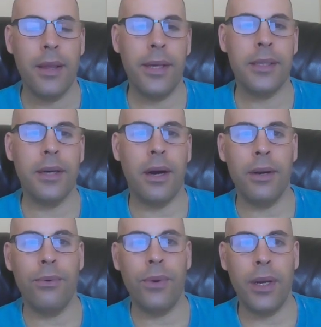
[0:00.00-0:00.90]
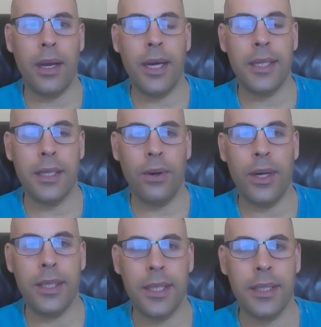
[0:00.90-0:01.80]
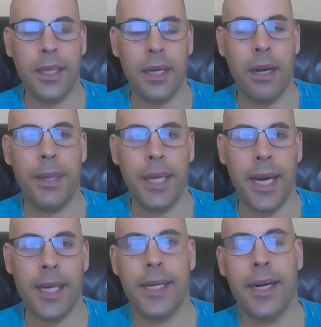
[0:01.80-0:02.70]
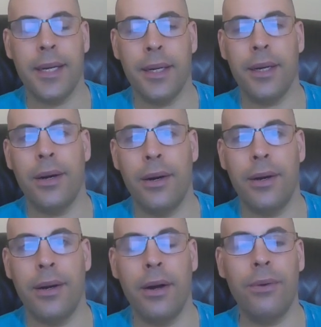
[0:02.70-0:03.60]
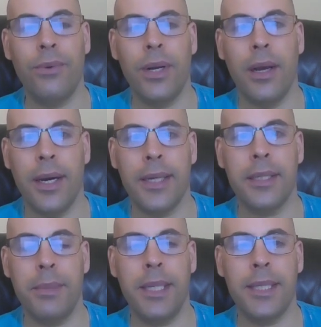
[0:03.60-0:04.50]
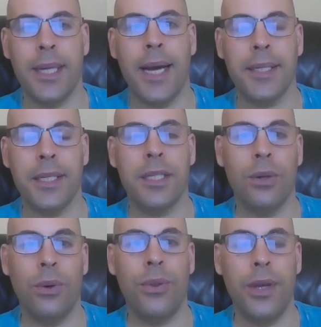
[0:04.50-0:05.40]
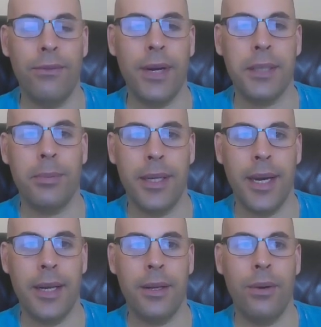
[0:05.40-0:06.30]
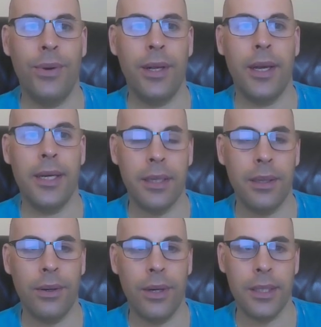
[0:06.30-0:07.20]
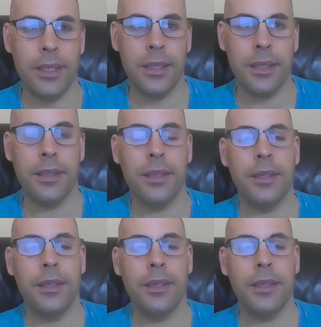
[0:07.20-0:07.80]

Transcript: These are unrealized losses the company has not incurred. Unrealized means it hasn't sold the investment yet to realize the loss.